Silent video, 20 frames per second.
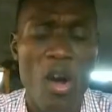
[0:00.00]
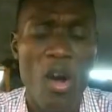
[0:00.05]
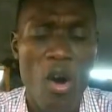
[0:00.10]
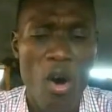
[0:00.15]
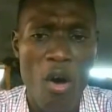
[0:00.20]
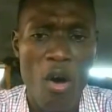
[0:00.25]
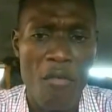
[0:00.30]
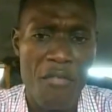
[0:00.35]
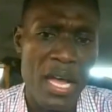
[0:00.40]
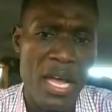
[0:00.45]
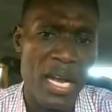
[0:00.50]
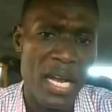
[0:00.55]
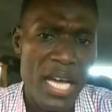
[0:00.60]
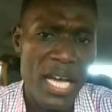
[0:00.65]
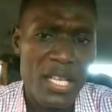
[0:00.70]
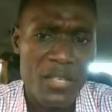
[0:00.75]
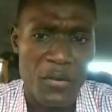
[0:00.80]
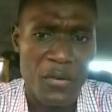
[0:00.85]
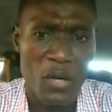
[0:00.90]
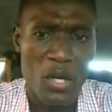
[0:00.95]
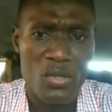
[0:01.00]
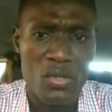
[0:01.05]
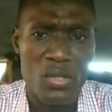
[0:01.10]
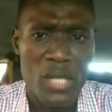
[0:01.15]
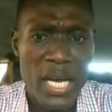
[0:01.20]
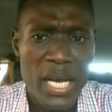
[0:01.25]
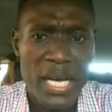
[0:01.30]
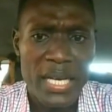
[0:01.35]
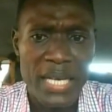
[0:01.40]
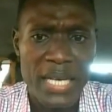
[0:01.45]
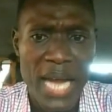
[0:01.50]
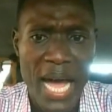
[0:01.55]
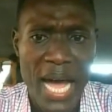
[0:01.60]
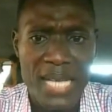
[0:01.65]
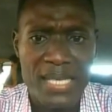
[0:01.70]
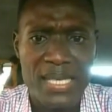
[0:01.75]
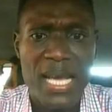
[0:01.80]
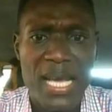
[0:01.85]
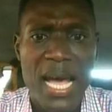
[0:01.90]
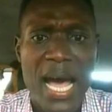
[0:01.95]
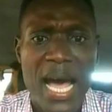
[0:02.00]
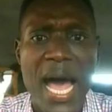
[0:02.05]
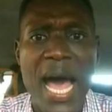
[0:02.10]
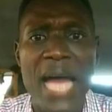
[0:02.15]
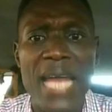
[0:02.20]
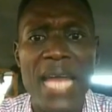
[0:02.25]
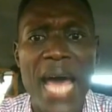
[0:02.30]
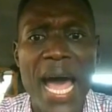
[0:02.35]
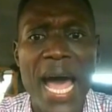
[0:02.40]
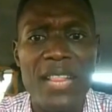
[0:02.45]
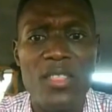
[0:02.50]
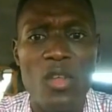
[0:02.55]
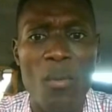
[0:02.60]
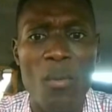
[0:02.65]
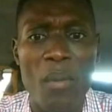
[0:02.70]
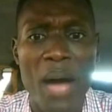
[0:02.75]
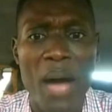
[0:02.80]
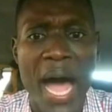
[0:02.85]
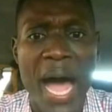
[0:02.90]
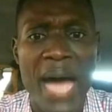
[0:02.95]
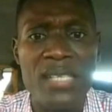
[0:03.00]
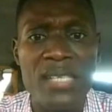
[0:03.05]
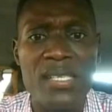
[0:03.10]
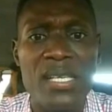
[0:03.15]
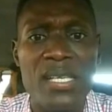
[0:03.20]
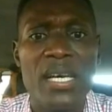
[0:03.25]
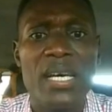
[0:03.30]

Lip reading: of electrons that an atom has,